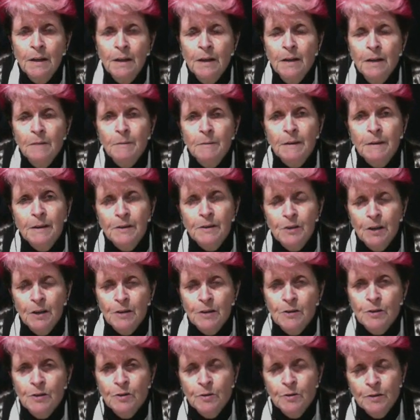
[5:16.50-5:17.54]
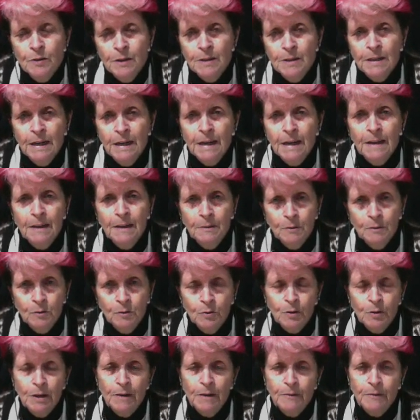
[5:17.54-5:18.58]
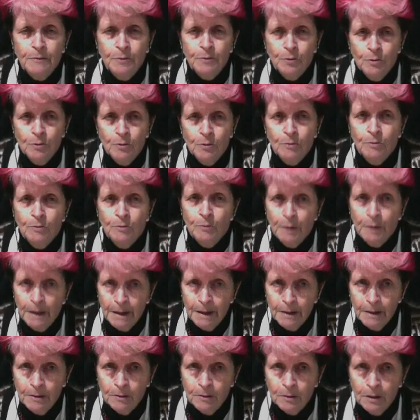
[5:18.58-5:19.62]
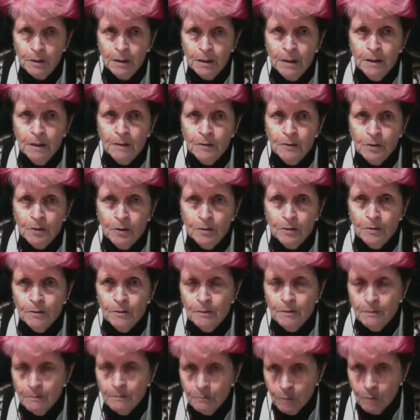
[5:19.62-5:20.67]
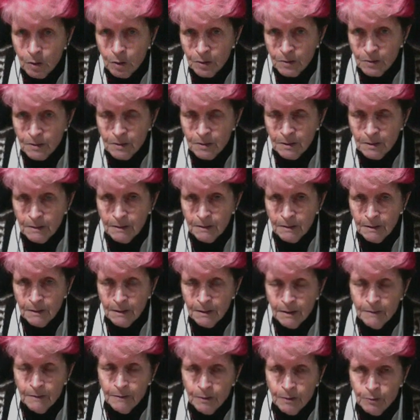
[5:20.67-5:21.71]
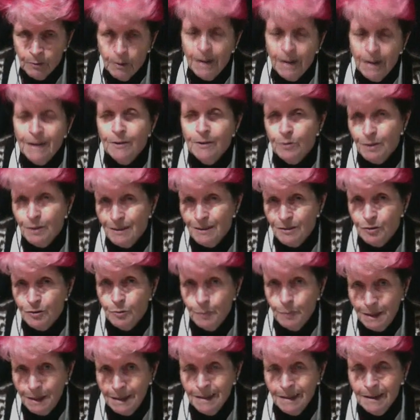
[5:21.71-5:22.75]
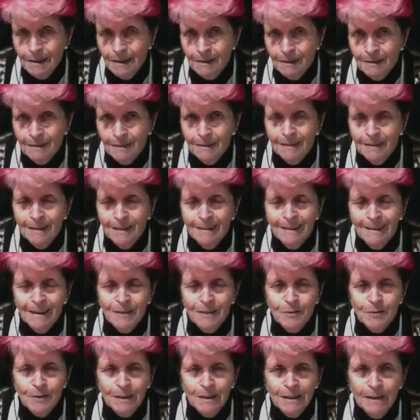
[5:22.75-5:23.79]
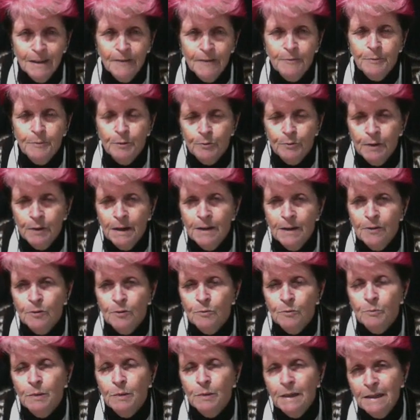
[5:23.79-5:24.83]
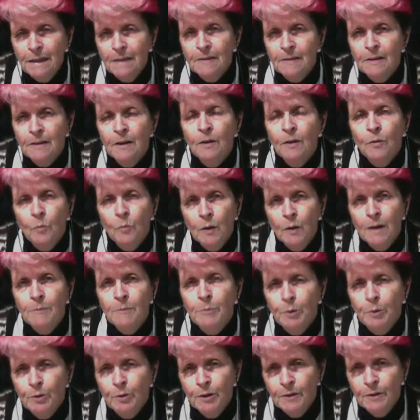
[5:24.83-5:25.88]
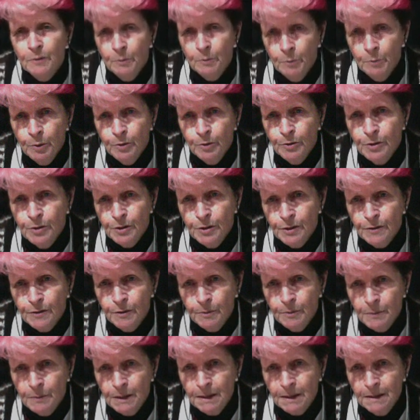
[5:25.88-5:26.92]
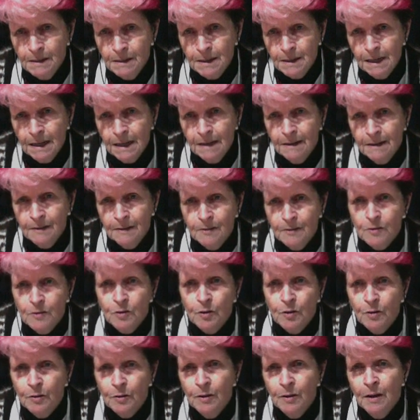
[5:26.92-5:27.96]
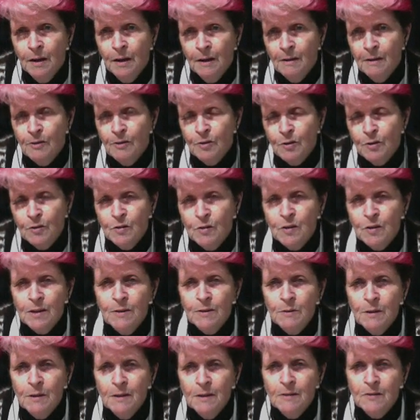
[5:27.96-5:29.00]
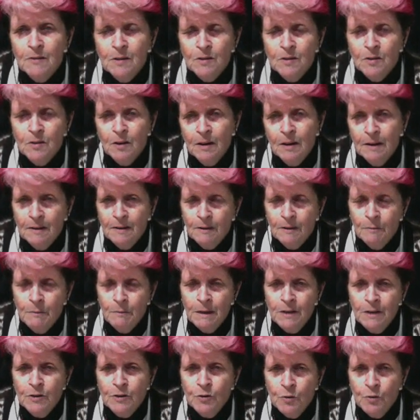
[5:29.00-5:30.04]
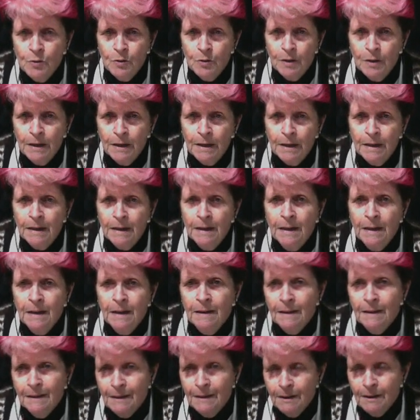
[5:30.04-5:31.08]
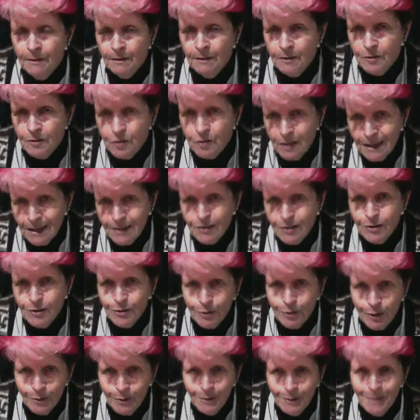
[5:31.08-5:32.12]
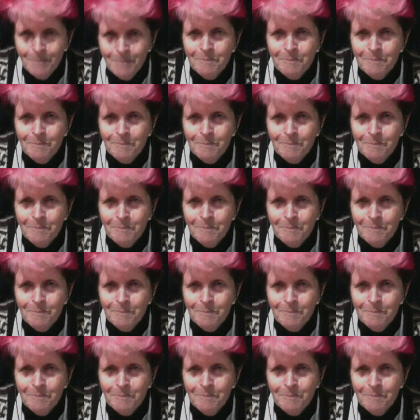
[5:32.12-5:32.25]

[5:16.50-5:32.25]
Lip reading: but the judging on the day, they were looking for radial. So whilst the radial can still be linear, naturally enough, but radial means one point of emergence from the container. So you can see with this design, as I mentioned earlier, that there are sections of it